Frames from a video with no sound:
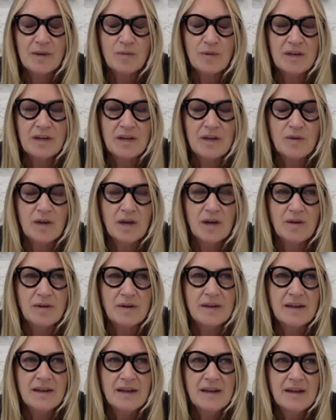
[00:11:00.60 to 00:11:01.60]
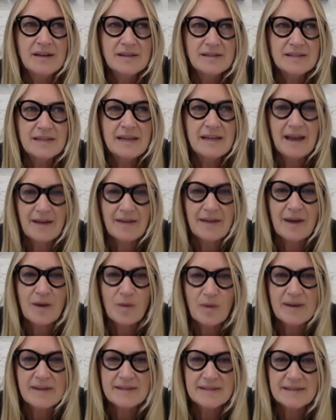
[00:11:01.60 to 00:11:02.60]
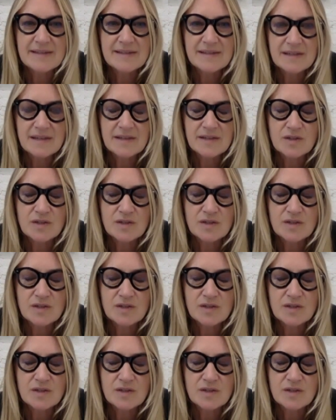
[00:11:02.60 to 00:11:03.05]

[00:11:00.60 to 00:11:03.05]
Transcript: when you go and see how that waste is